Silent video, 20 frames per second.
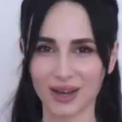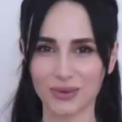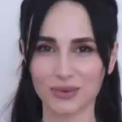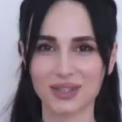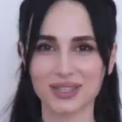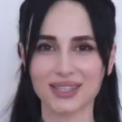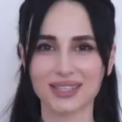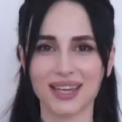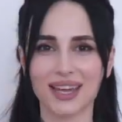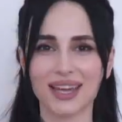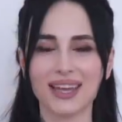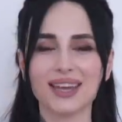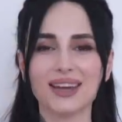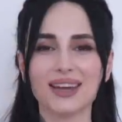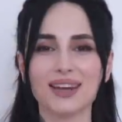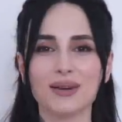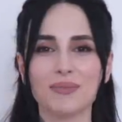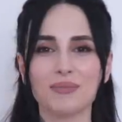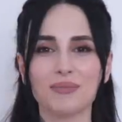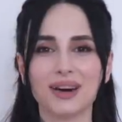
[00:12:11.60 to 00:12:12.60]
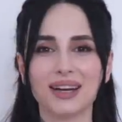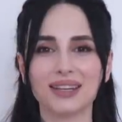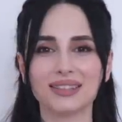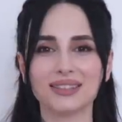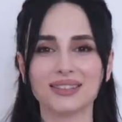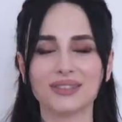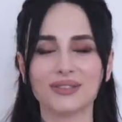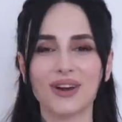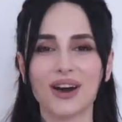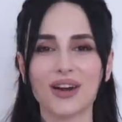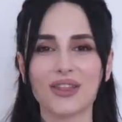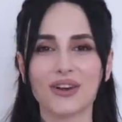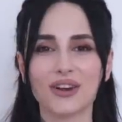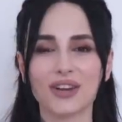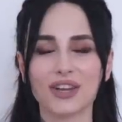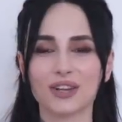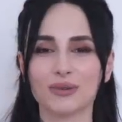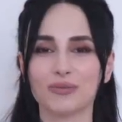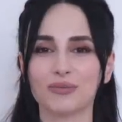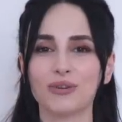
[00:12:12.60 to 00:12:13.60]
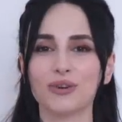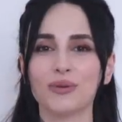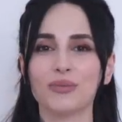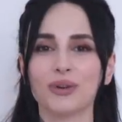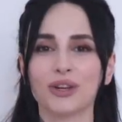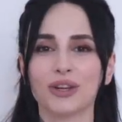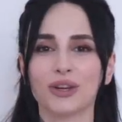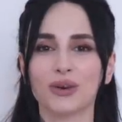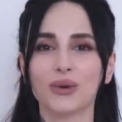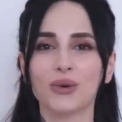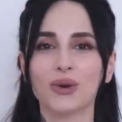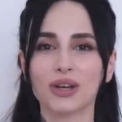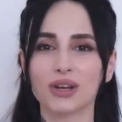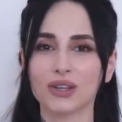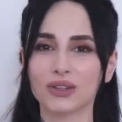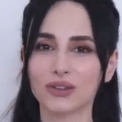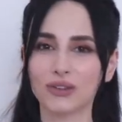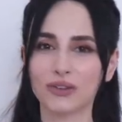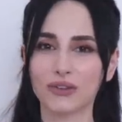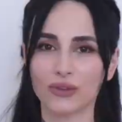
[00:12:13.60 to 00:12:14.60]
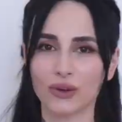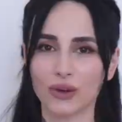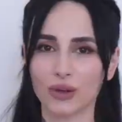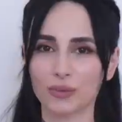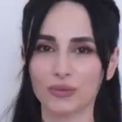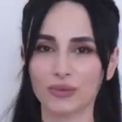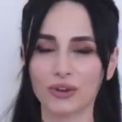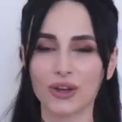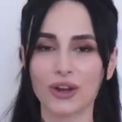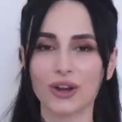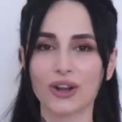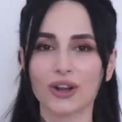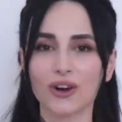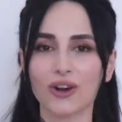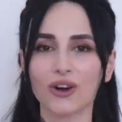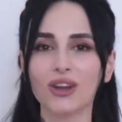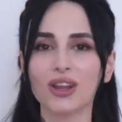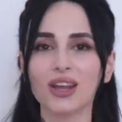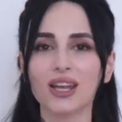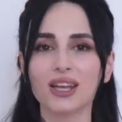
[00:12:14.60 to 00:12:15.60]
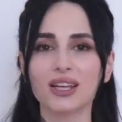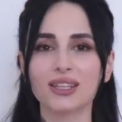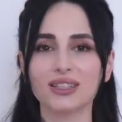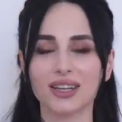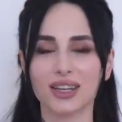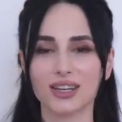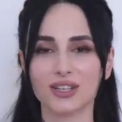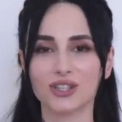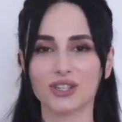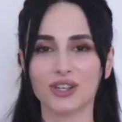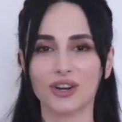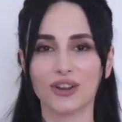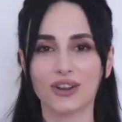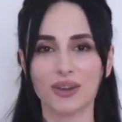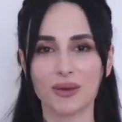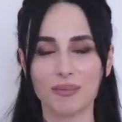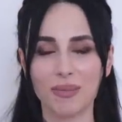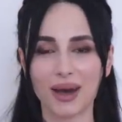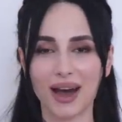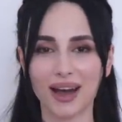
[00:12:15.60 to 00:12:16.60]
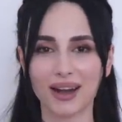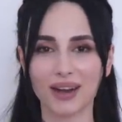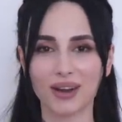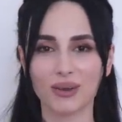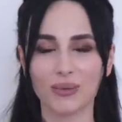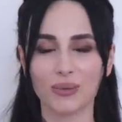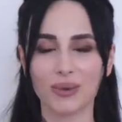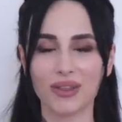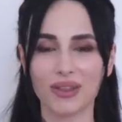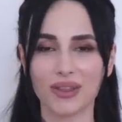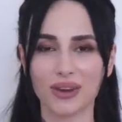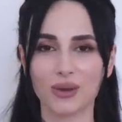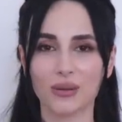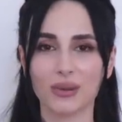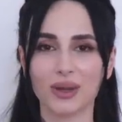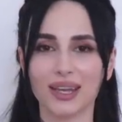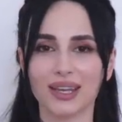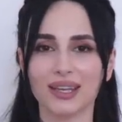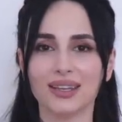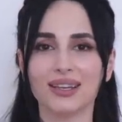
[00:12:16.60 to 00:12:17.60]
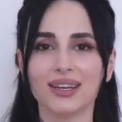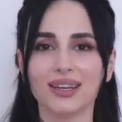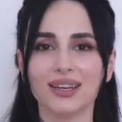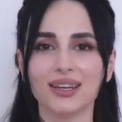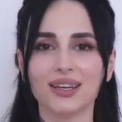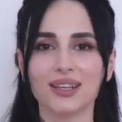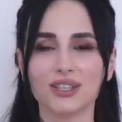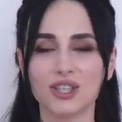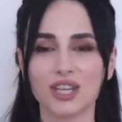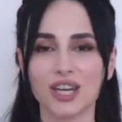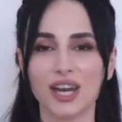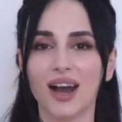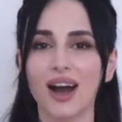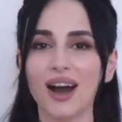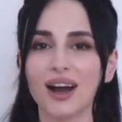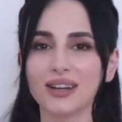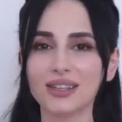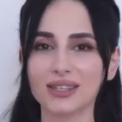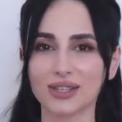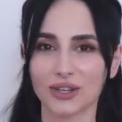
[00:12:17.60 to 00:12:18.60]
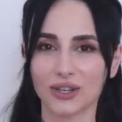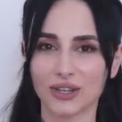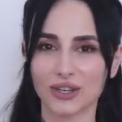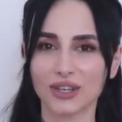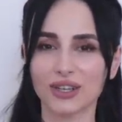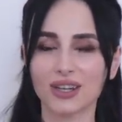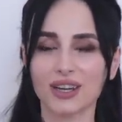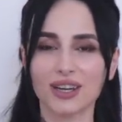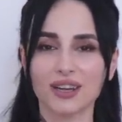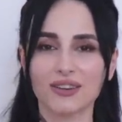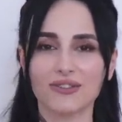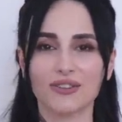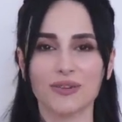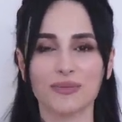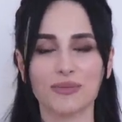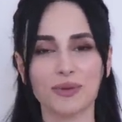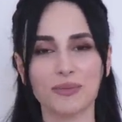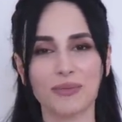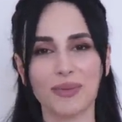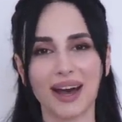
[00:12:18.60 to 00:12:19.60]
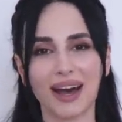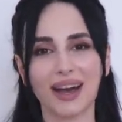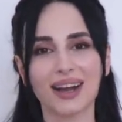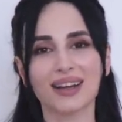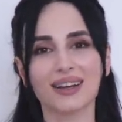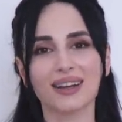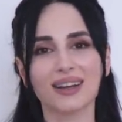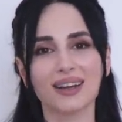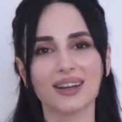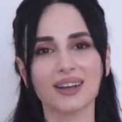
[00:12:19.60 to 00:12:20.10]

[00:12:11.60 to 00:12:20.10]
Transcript: I would say, but rather inappropriate according to the royal protocol, touch on the back with the Queen. She hugs her from the back,